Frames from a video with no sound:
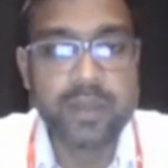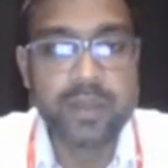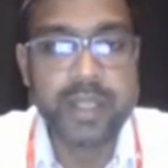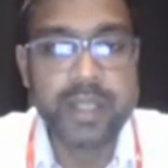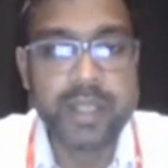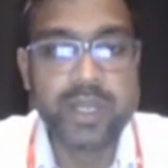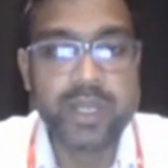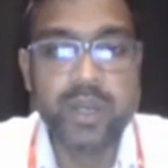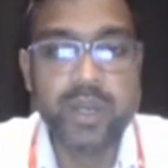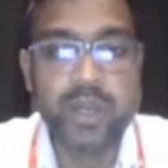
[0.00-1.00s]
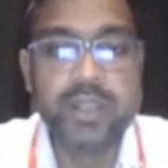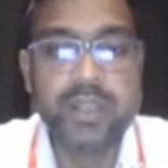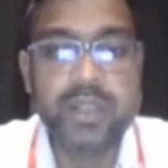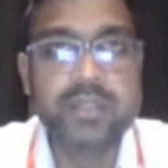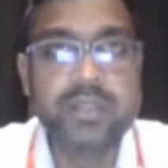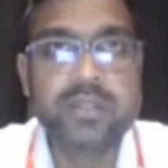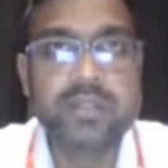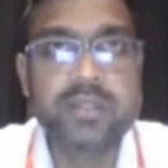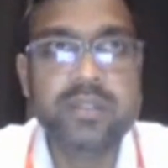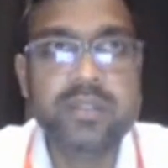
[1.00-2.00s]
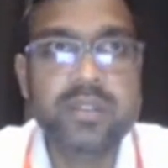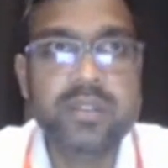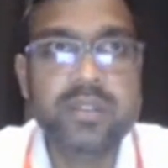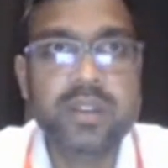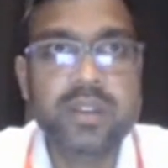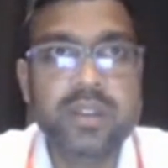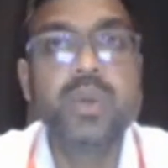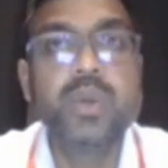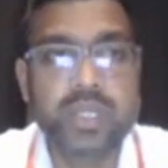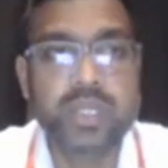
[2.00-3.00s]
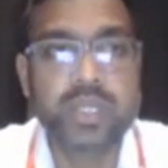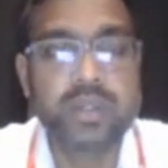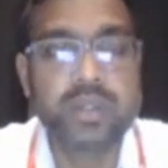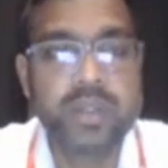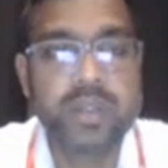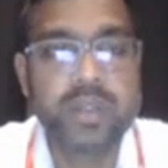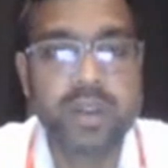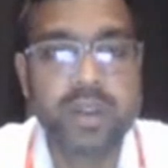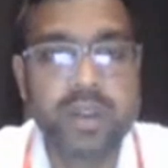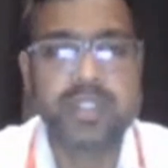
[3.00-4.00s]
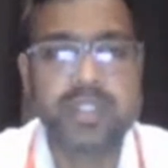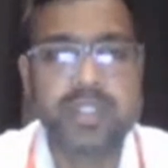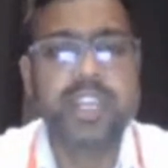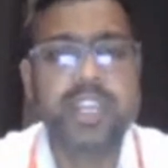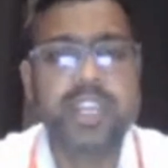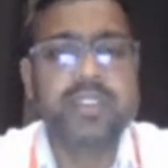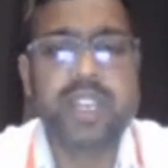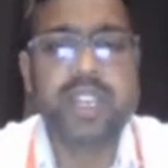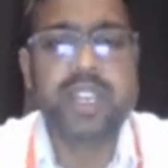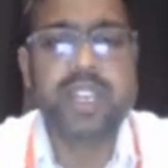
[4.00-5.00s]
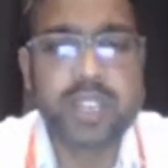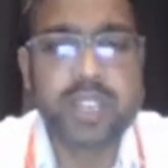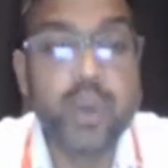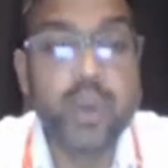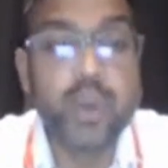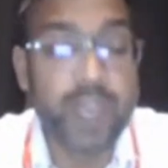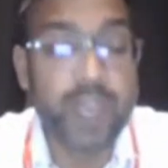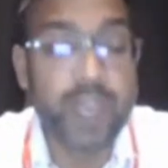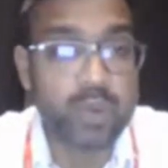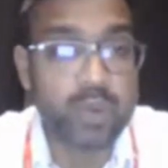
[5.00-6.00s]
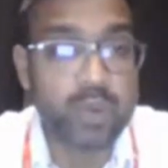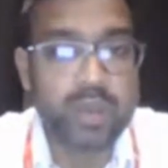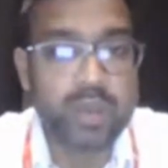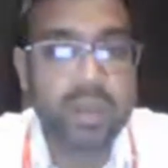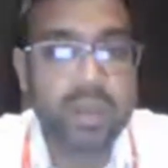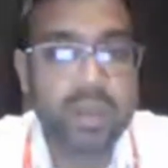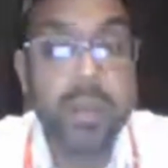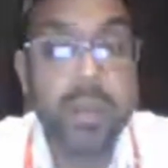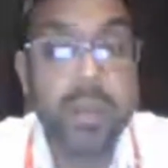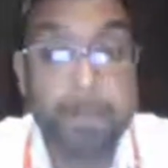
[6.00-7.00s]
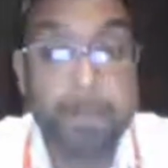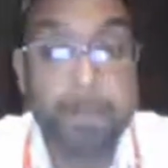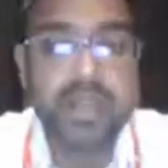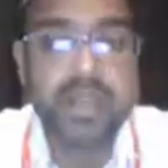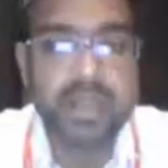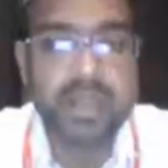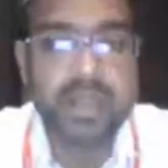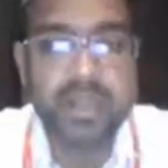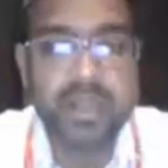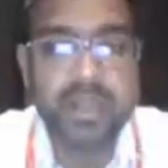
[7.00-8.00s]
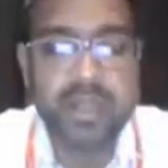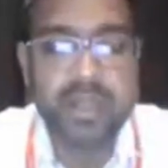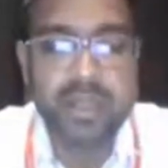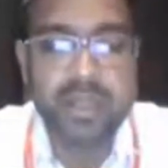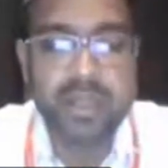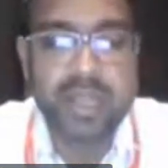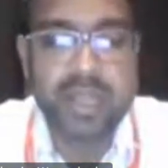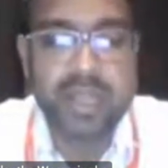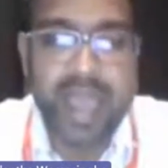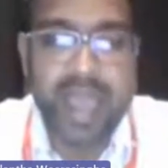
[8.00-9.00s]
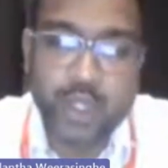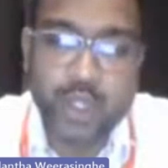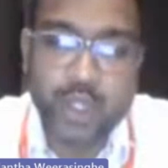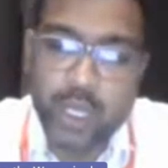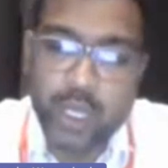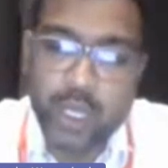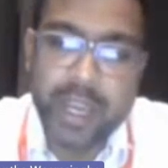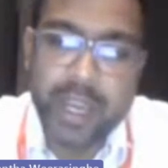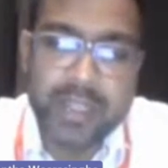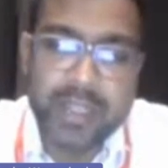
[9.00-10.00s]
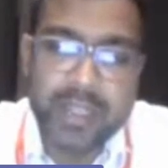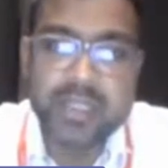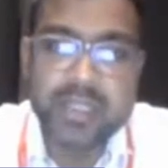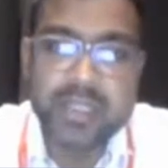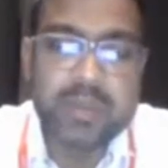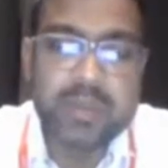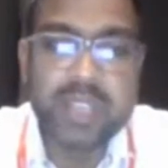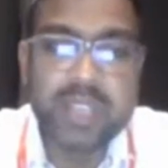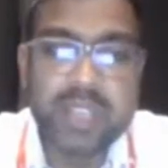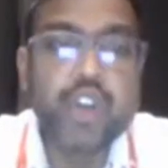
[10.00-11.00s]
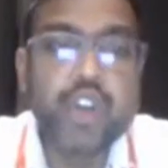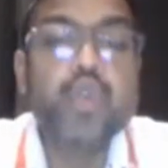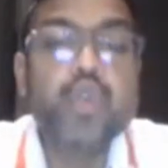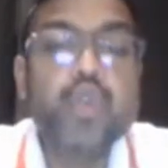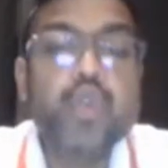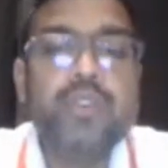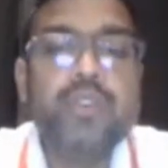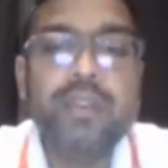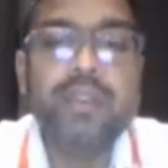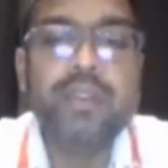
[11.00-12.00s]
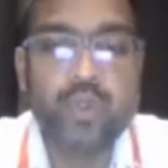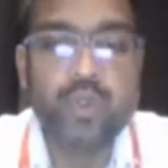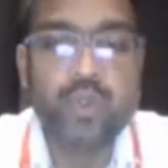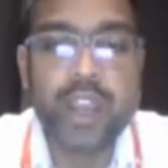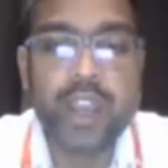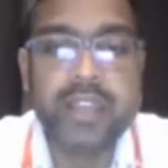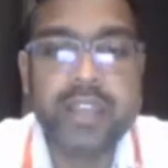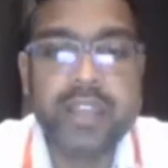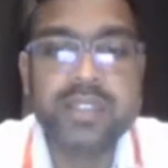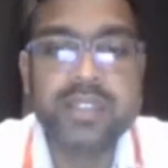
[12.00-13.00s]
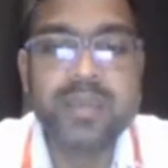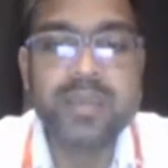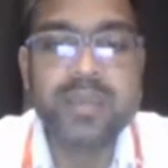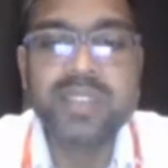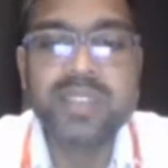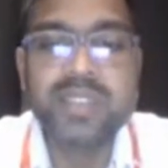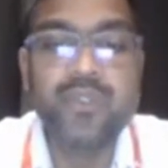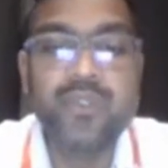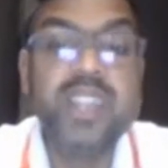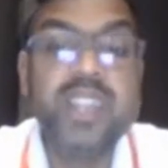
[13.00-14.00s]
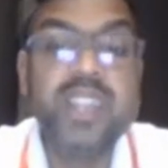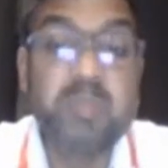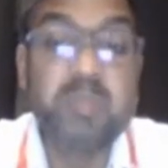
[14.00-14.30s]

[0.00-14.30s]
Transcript: That is what the auditor's conclusion. Auditor say financial statements are true and fair view. But actually, financial statements are not true and fair view. Financial statements are with